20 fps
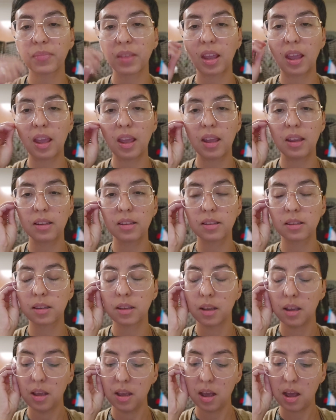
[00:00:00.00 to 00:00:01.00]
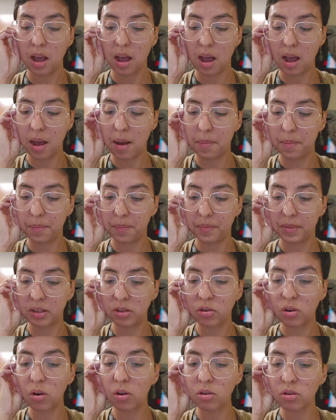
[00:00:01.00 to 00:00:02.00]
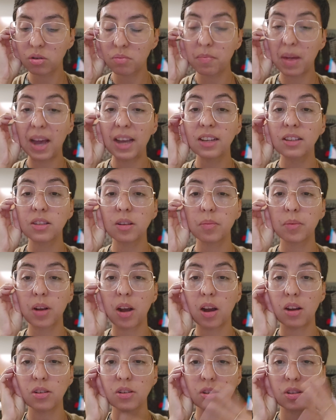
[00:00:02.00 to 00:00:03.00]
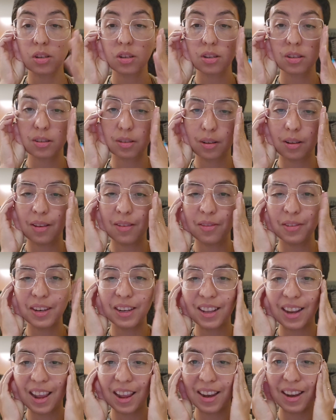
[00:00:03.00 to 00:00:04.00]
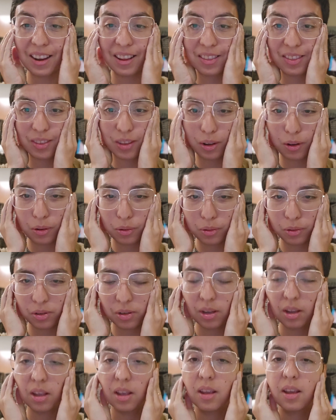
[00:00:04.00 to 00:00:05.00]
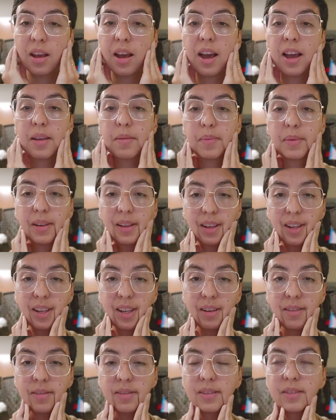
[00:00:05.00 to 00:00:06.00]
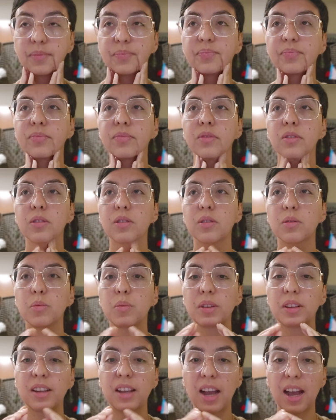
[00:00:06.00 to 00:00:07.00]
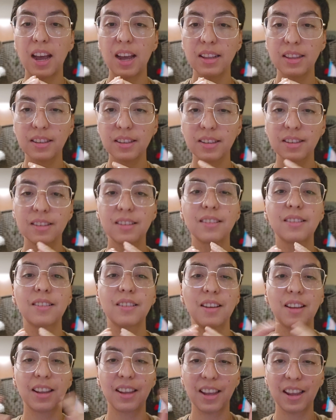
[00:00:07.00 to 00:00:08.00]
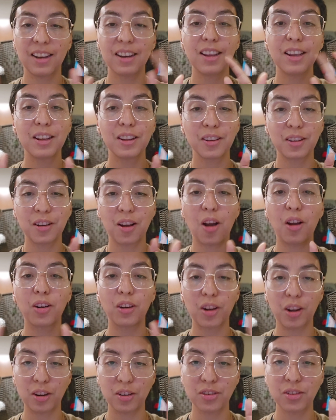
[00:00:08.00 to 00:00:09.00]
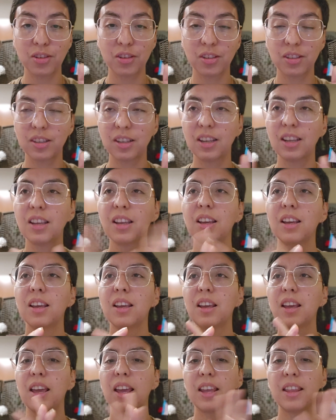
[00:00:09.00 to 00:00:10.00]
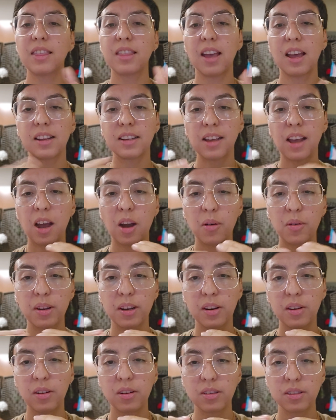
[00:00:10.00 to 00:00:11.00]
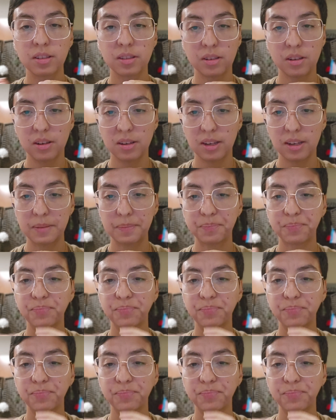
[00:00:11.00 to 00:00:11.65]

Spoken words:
And so my subconscious related those, I believe, with cats, again, unconsciously, and that's how it all started.